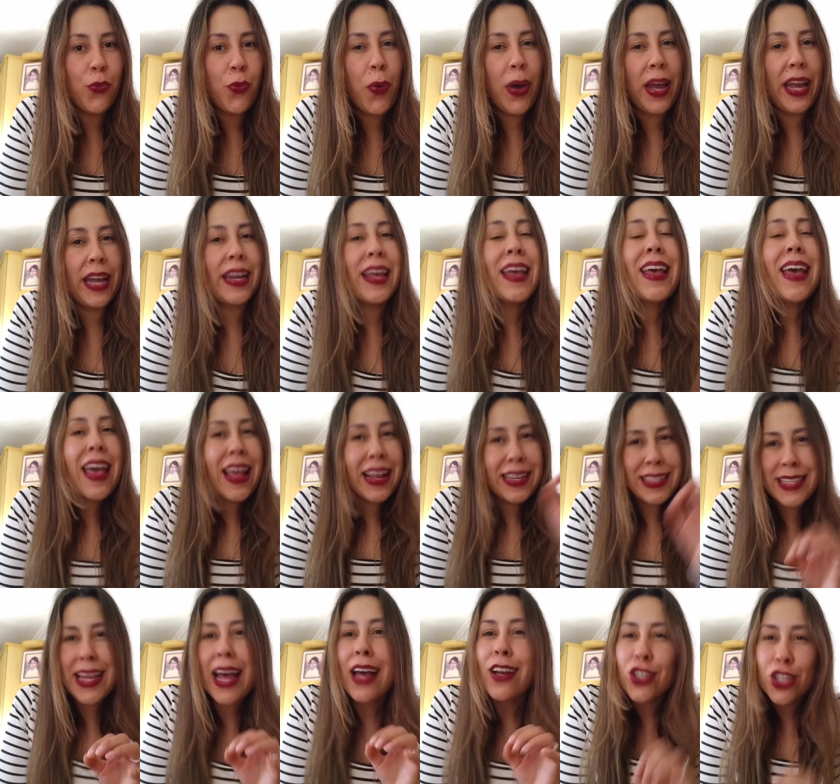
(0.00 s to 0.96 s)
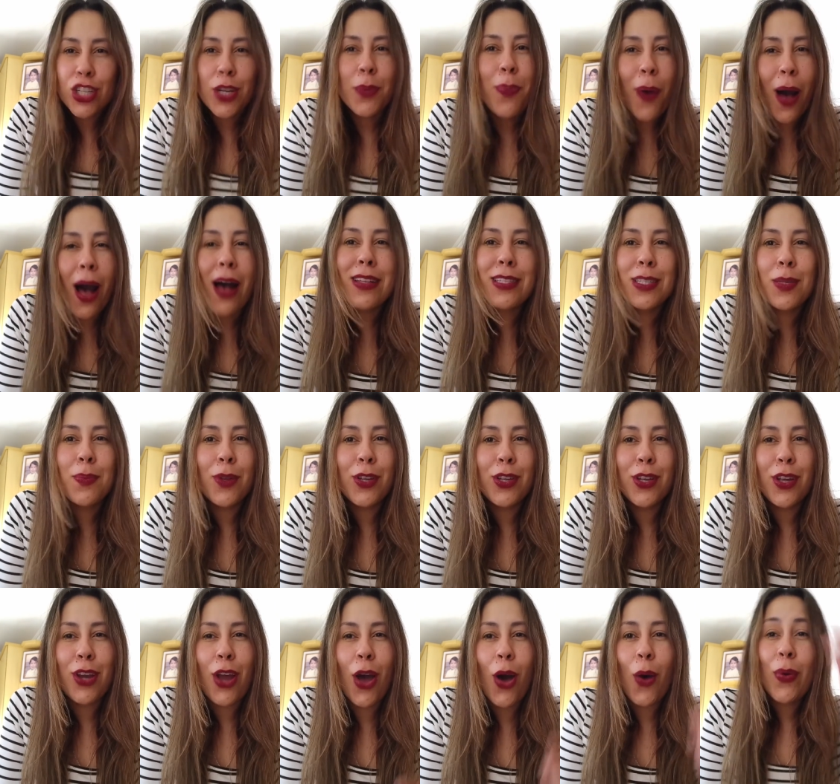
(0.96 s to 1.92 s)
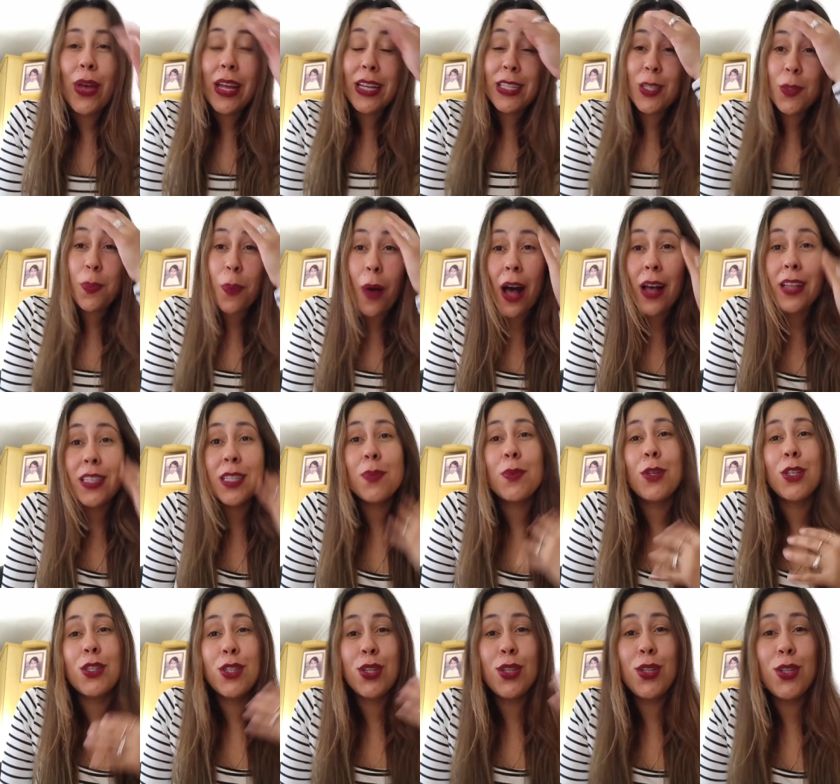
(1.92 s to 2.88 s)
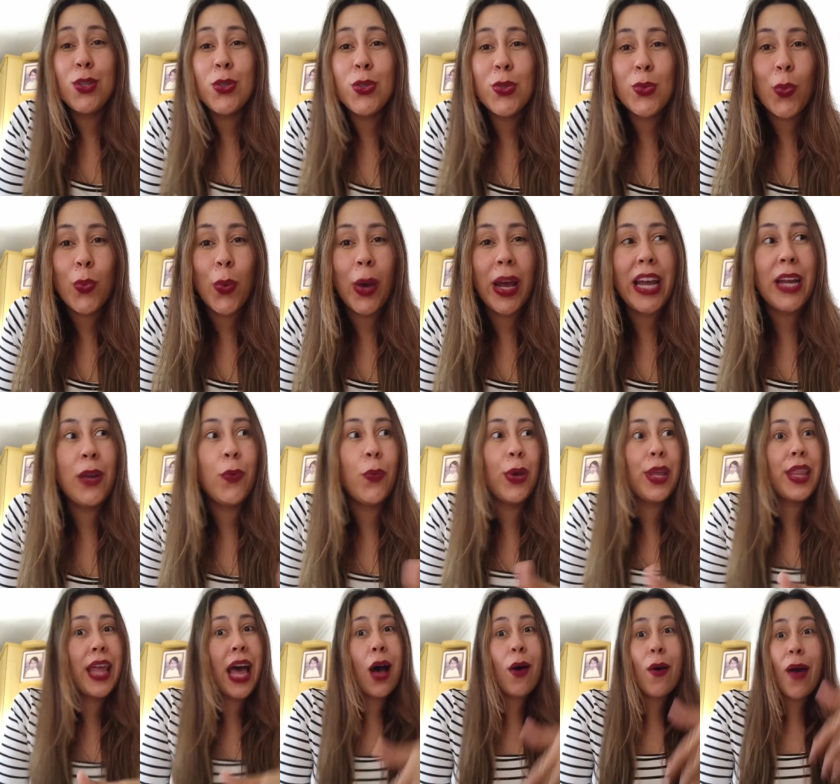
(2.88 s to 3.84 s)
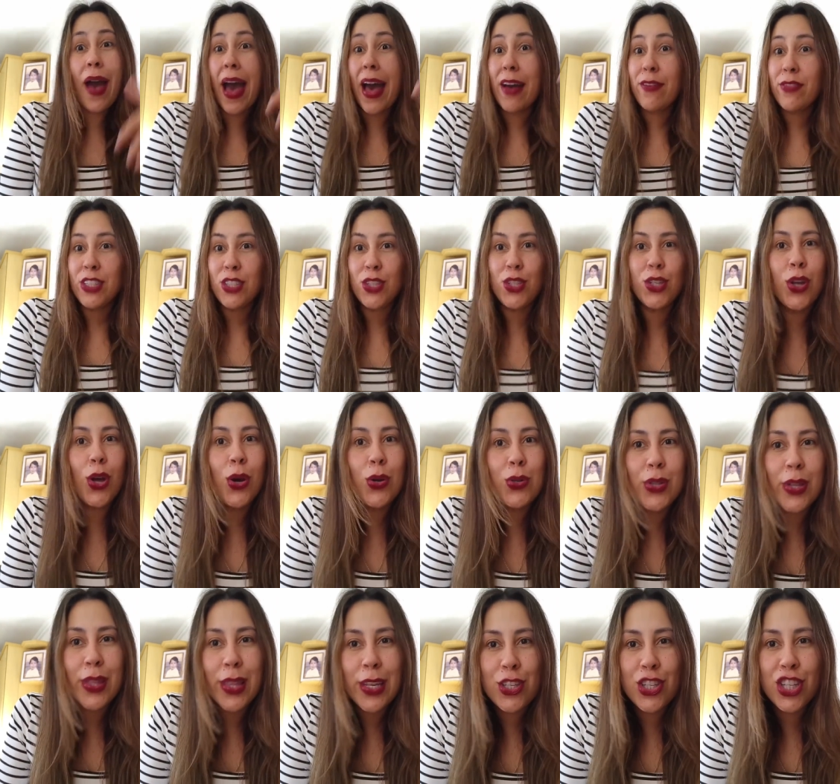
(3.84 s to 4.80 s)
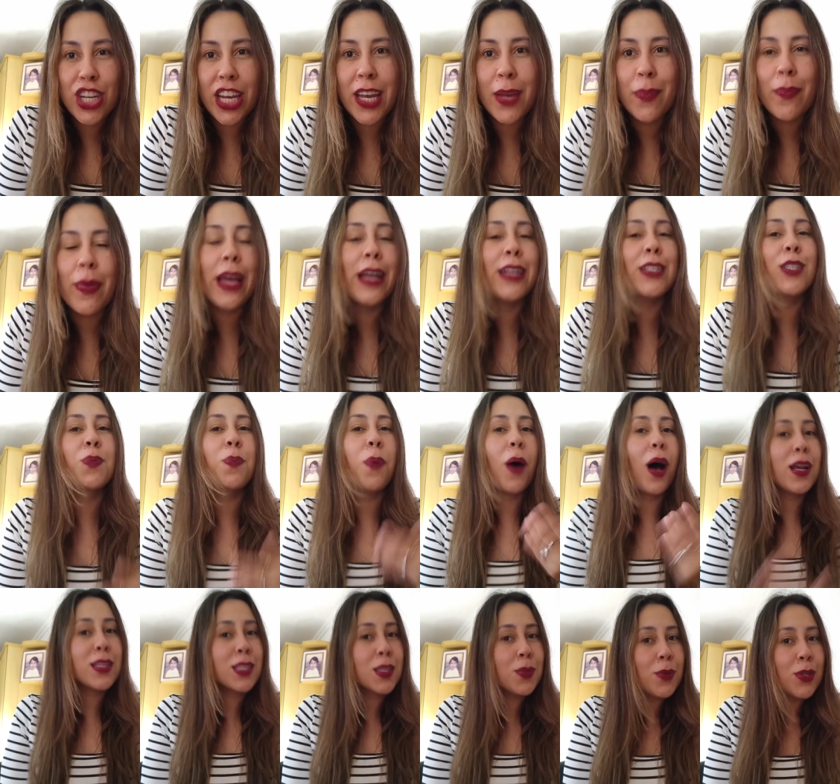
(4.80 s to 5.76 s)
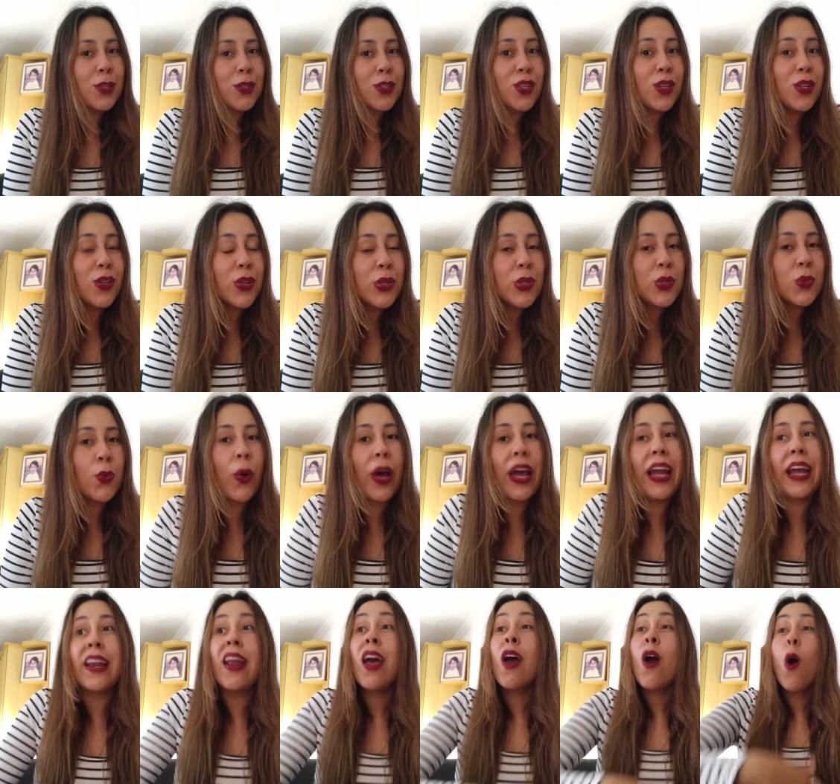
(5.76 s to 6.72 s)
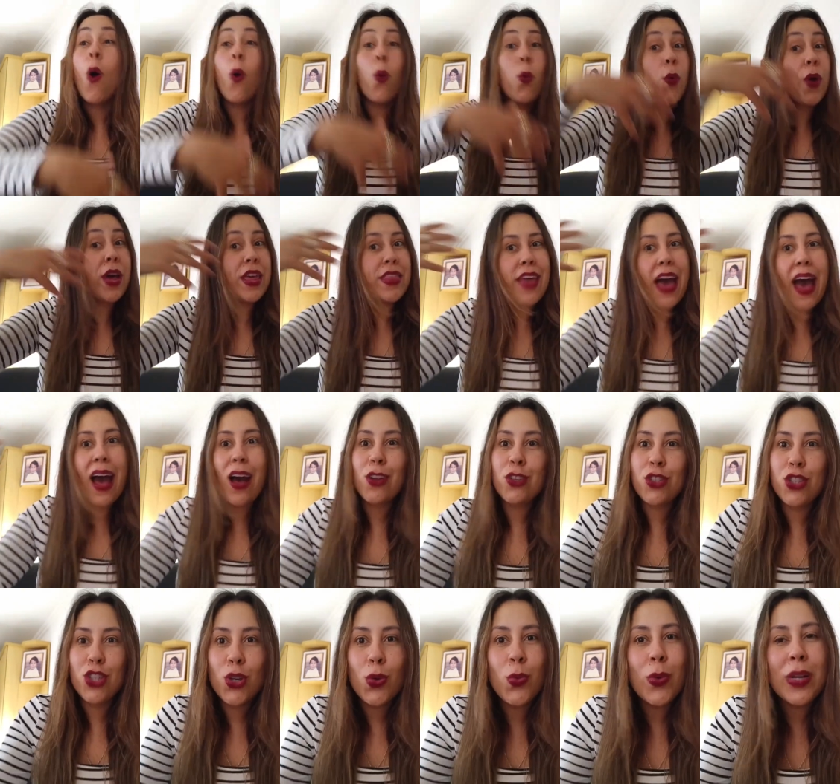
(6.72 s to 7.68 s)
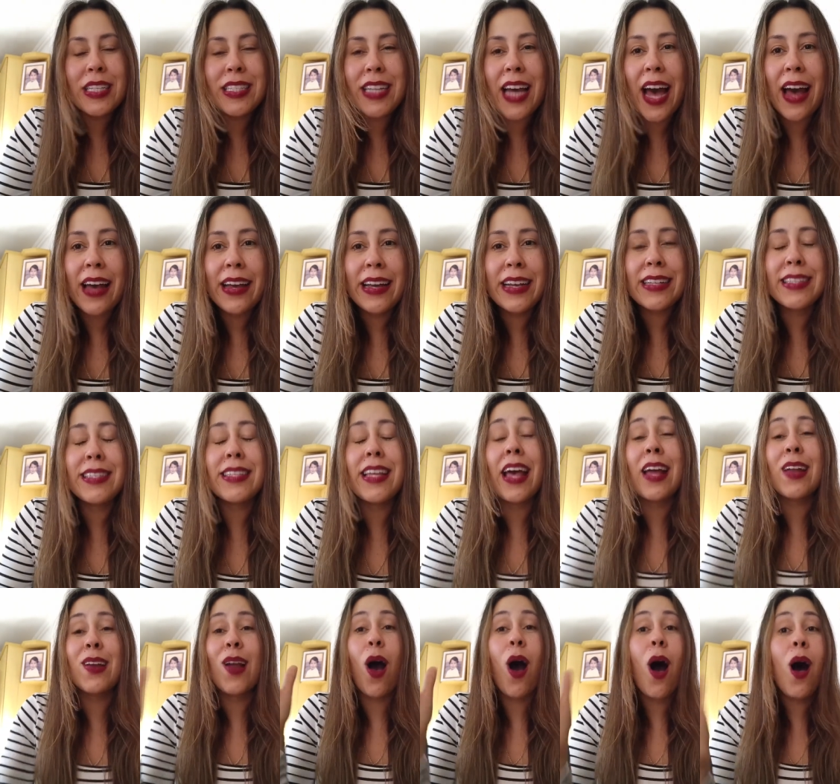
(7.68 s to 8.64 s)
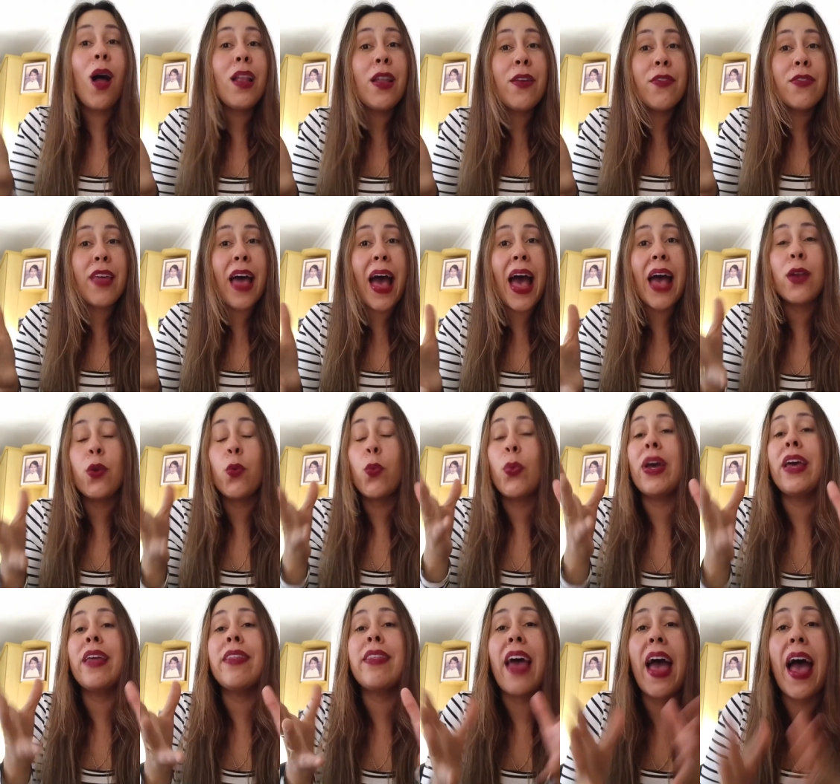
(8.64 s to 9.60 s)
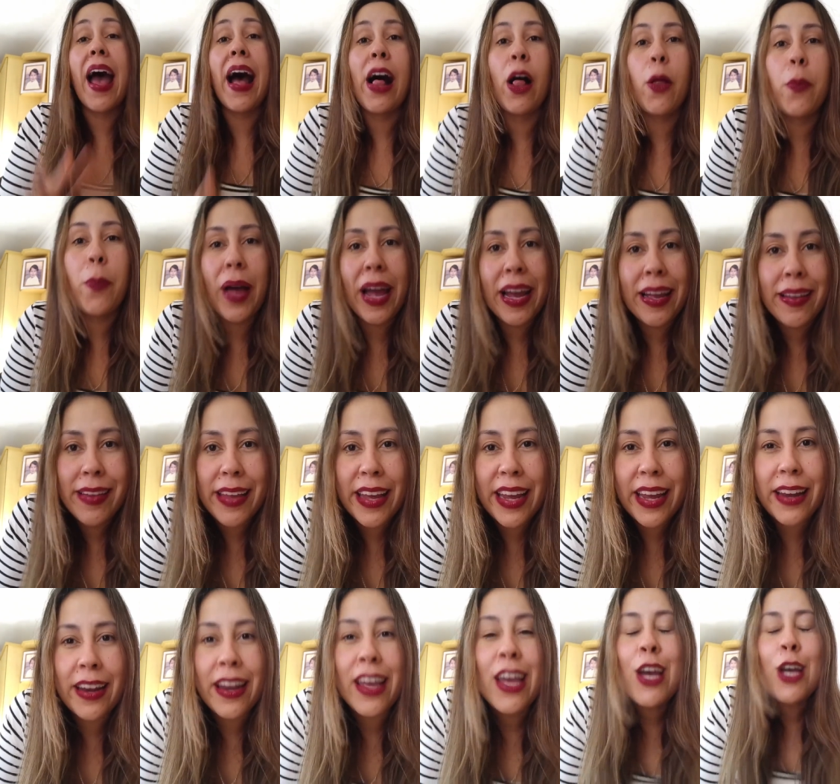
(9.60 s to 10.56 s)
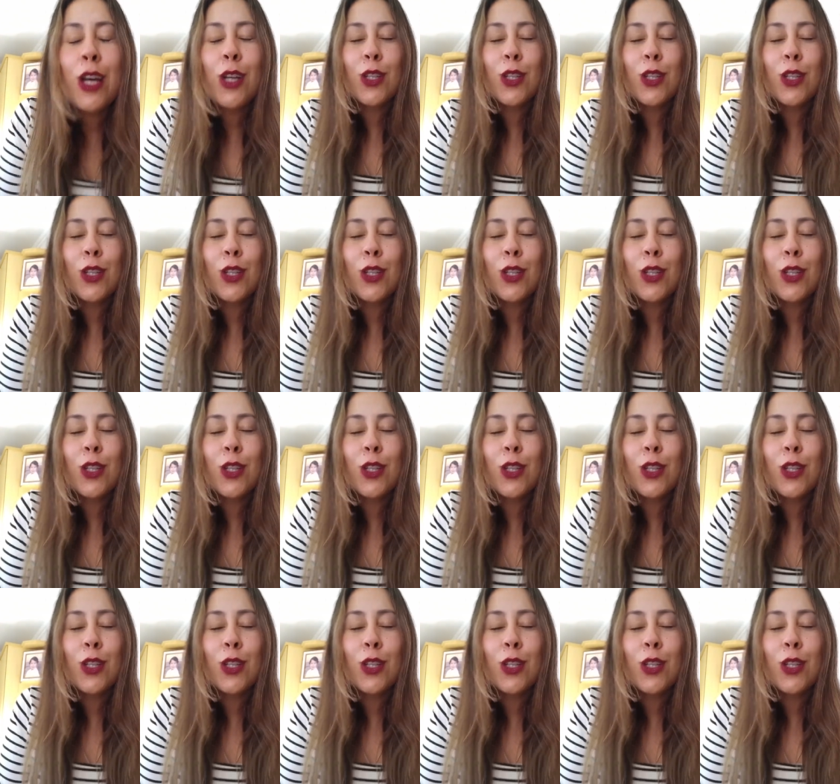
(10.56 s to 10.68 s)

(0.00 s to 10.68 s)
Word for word: of weight. It's actually possible, you know, it's possible to lose weight without having to go to the gym, it's possible to lose weight without doing diets, and all of that with Alpilean.